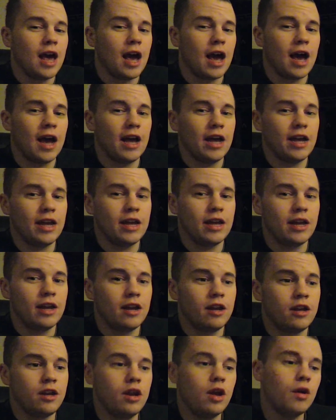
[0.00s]
I
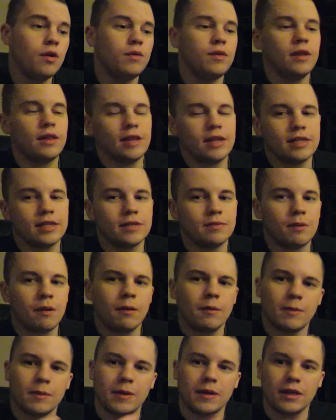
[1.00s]
know that this is
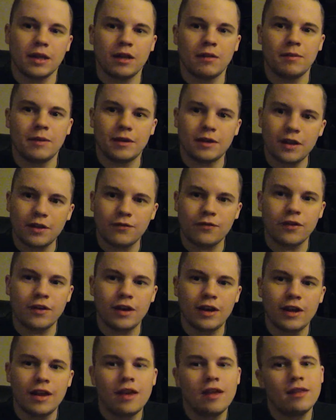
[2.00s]
probably a little bit different